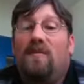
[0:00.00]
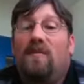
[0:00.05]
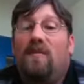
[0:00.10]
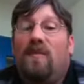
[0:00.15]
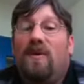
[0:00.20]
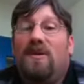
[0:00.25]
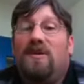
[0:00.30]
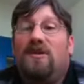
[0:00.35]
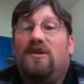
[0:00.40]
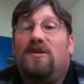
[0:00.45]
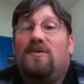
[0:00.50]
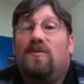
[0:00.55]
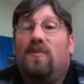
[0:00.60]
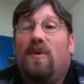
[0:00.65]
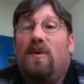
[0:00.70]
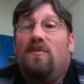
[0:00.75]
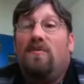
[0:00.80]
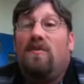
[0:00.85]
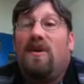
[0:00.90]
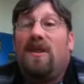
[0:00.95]

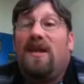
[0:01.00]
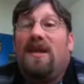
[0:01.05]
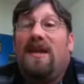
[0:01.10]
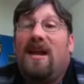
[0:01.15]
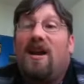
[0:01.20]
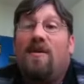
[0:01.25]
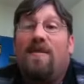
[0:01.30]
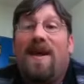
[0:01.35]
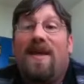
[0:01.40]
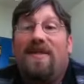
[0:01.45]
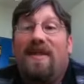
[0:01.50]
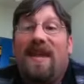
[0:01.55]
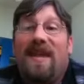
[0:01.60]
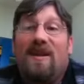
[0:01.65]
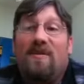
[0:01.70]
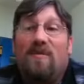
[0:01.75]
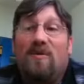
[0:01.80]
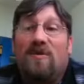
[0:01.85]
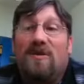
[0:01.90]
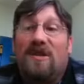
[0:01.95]
we really care about the
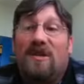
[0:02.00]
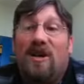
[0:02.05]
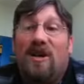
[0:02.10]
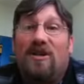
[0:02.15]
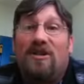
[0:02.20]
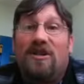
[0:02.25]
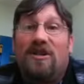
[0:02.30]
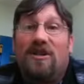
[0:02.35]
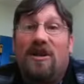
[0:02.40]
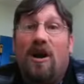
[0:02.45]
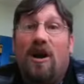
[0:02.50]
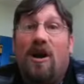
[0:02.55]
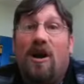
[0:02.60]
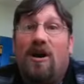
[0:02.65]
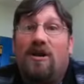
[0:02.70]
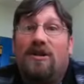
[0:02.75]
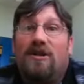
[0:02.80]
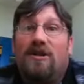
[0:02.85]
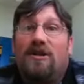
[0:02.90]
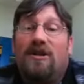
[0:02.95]
animals in our
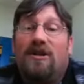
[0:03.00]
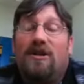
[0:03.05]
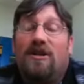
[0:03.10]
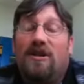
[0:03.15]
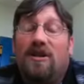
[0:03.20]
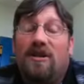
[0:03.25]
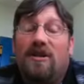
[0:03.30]
charge.